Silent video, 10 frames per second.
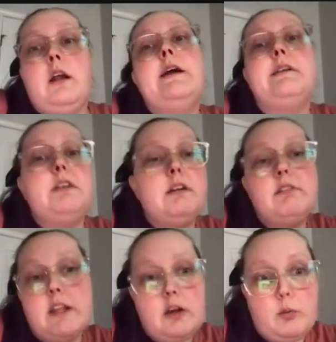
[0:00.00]
even if
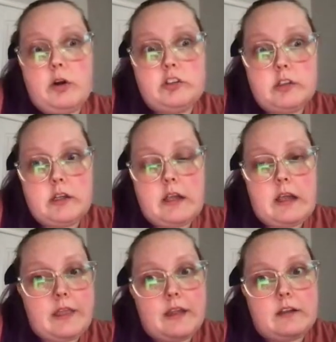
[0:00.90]
they don't watch it
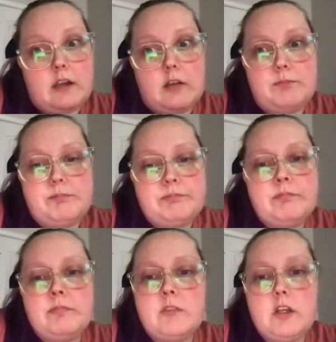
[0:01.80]
at that time,
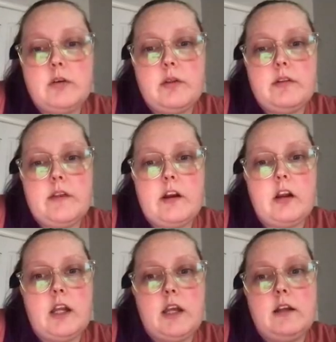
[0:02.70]
it's there.
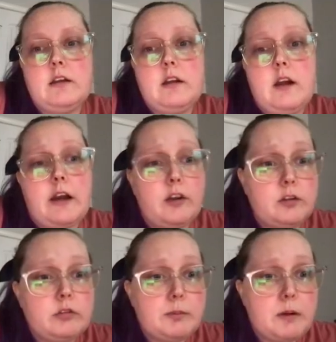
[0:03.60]
And I
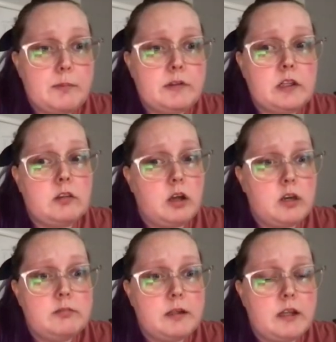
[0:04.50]
also repurpose a lot
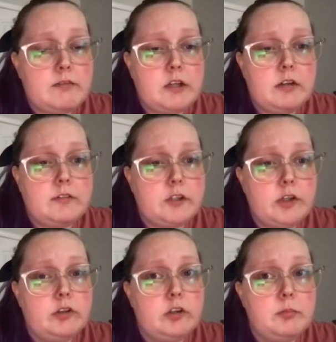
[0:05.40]
of my live videos for
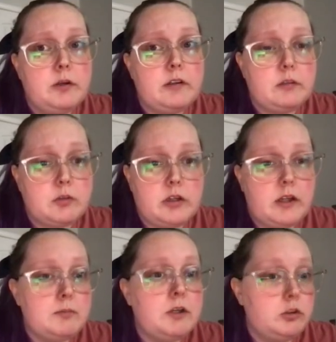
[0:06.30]
YouTube because I'm trying to
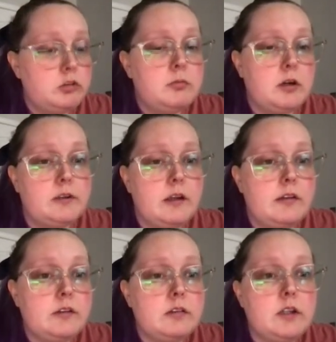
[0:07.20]
get my YouTube
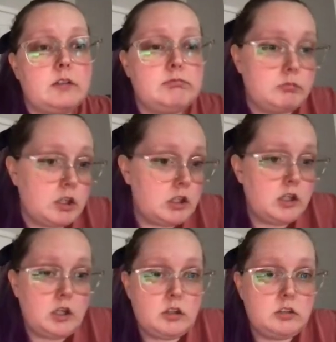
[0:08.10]
monetized. Like,
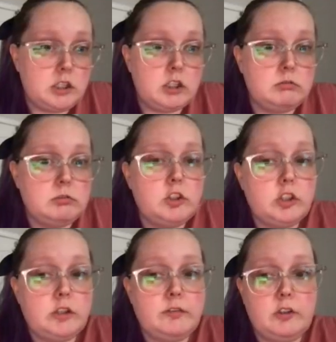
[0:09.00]

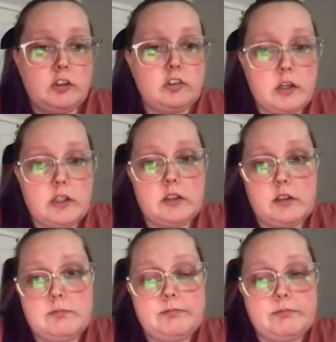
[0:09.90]
if you're trying
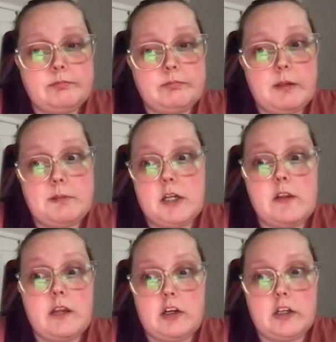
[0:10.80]
to make money
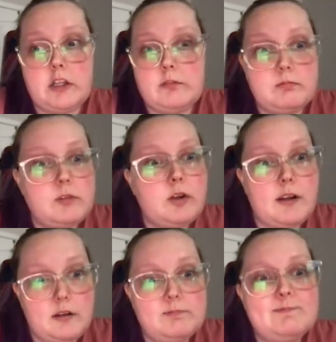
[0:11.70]
on the internet, you
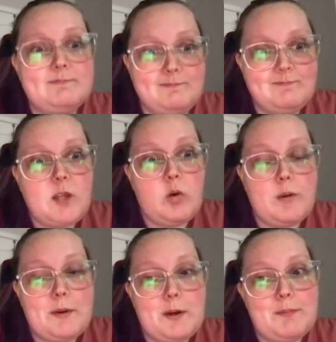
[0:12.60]
gotta
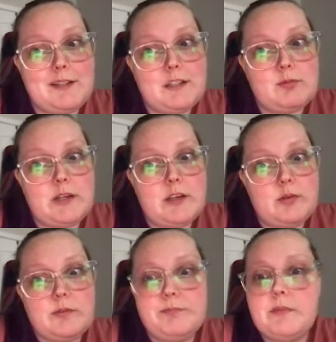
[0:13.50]
repurpose and
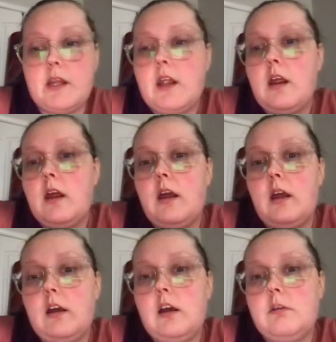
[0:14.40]
reuse.
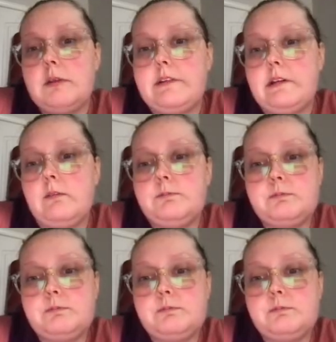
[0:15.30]
Let's see.